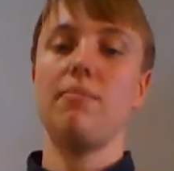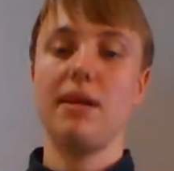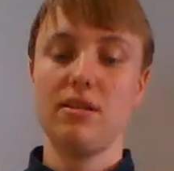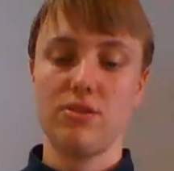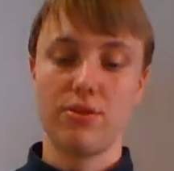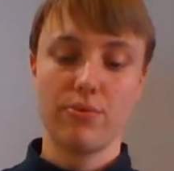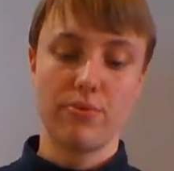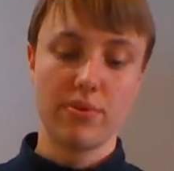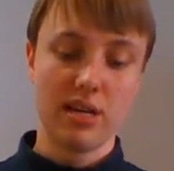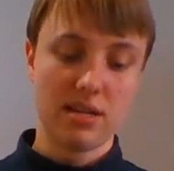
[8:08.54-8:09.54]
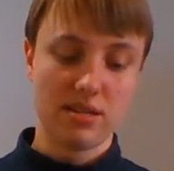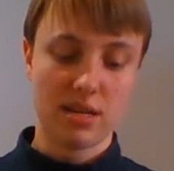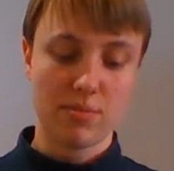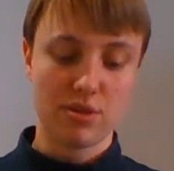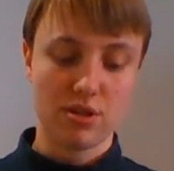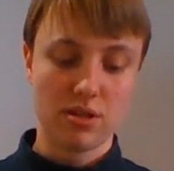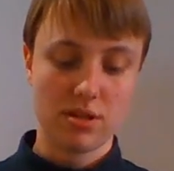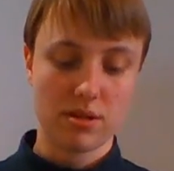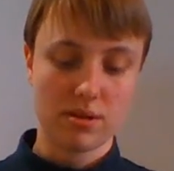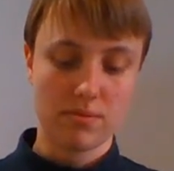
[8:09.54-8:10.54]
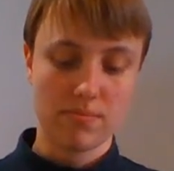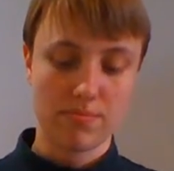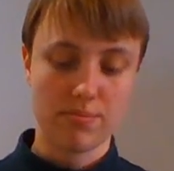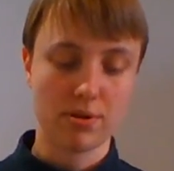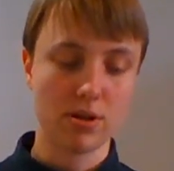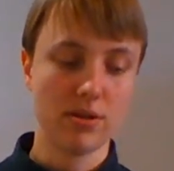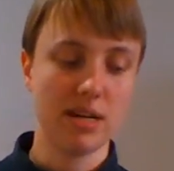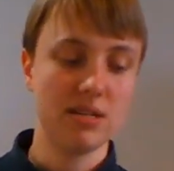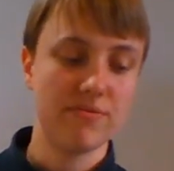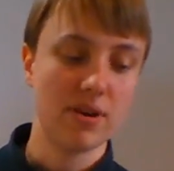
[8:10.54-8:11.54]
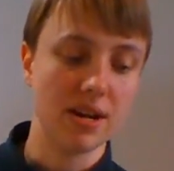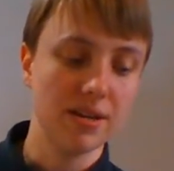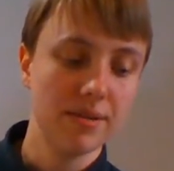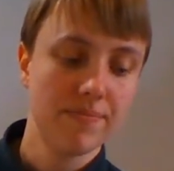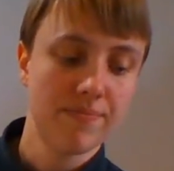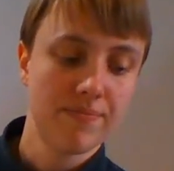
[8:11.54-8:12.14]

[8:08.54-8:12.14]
he makes three sandwiches per each friend,